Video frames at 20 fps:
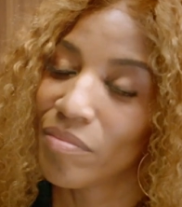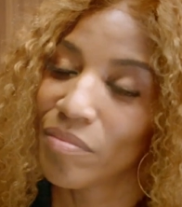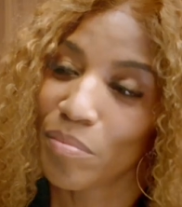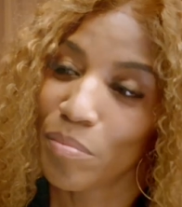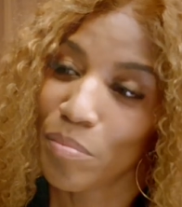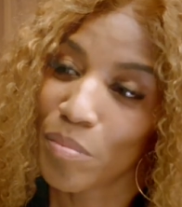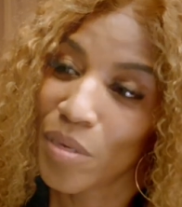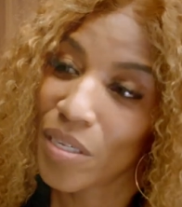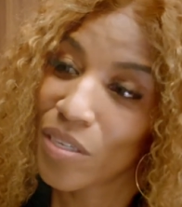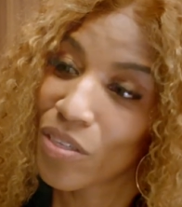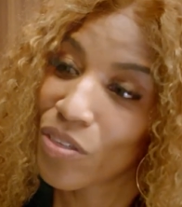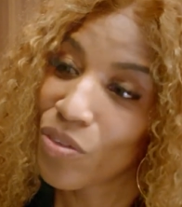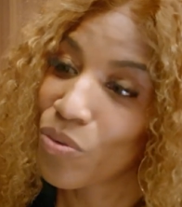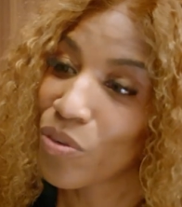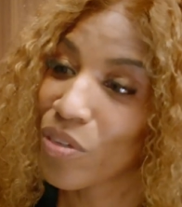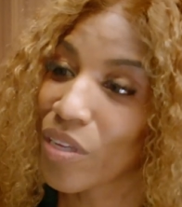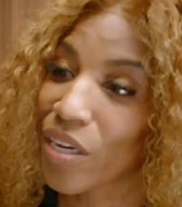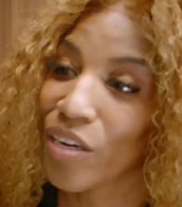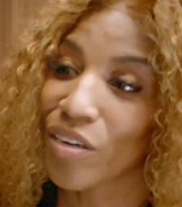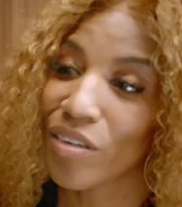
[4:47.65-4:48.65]
Miss
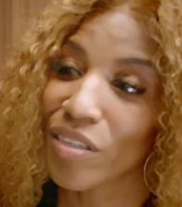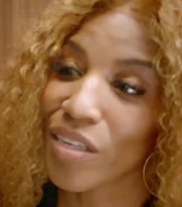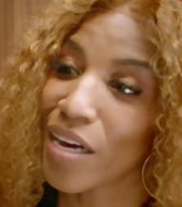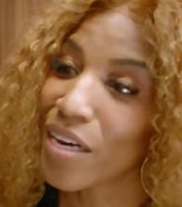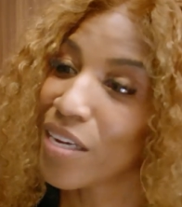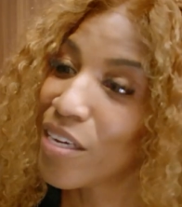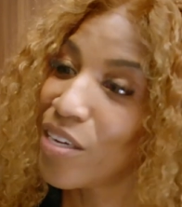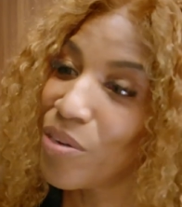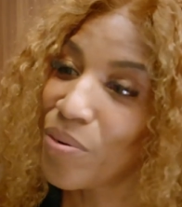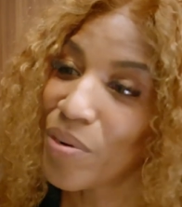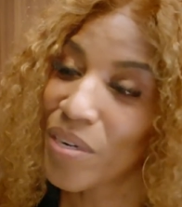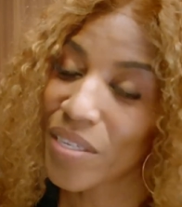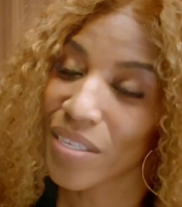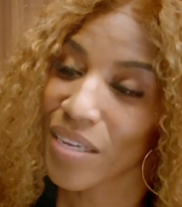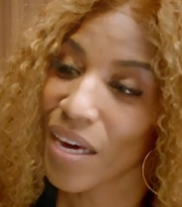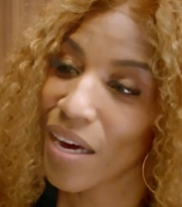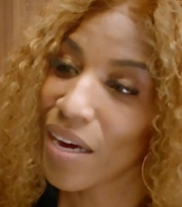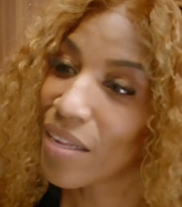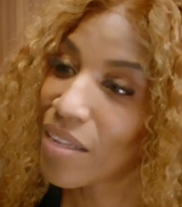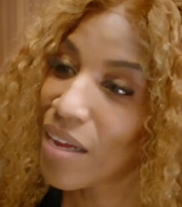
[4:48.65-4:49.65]
North Carolina
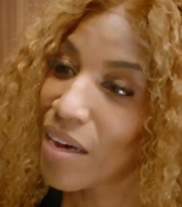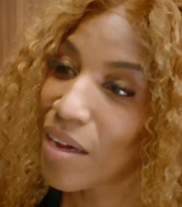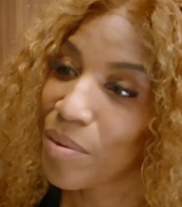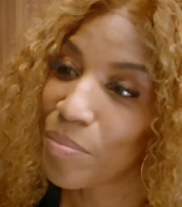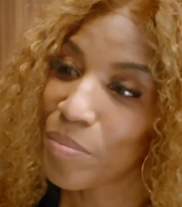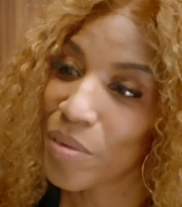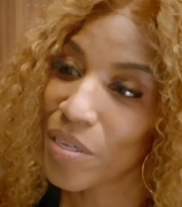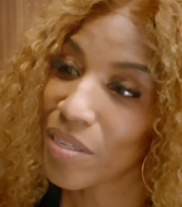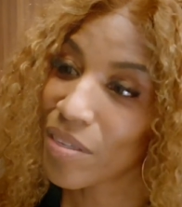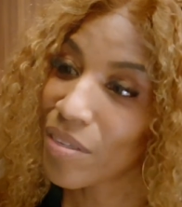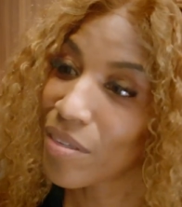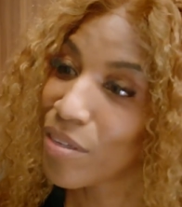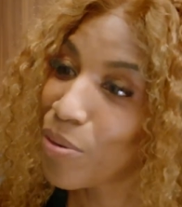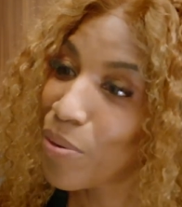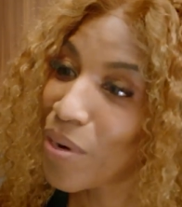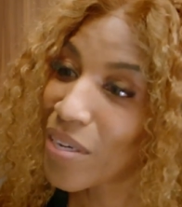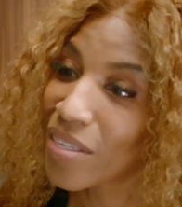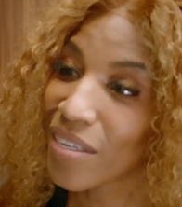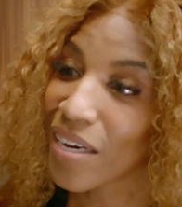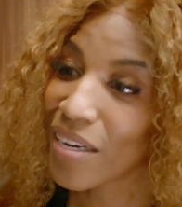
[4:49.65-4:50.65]
USA and then Miss
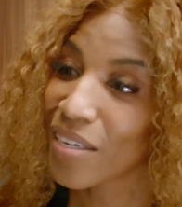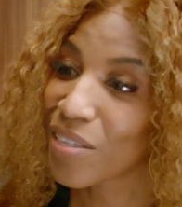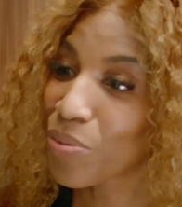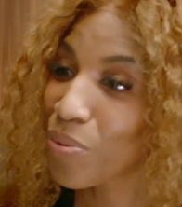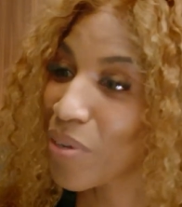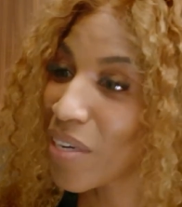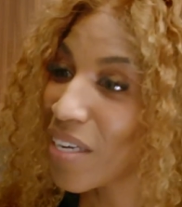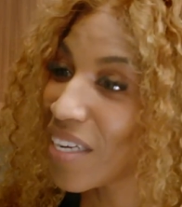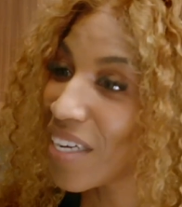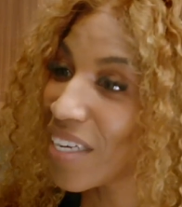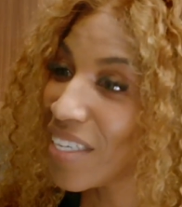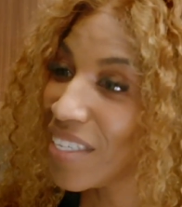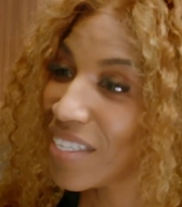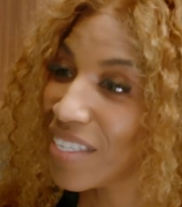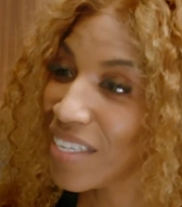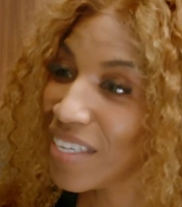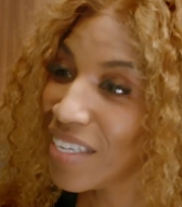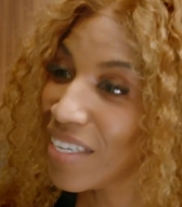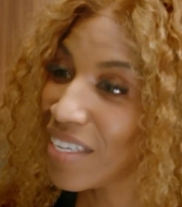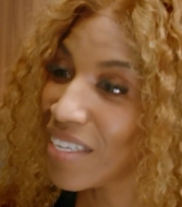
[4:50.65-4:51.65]
USA
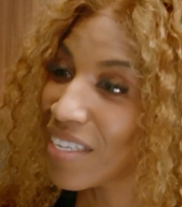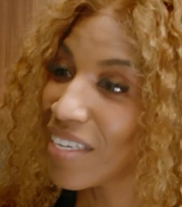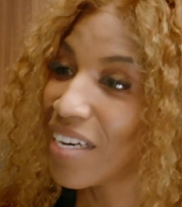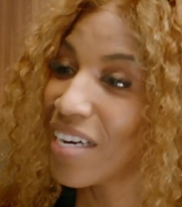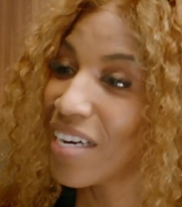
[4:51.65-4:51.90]
2019.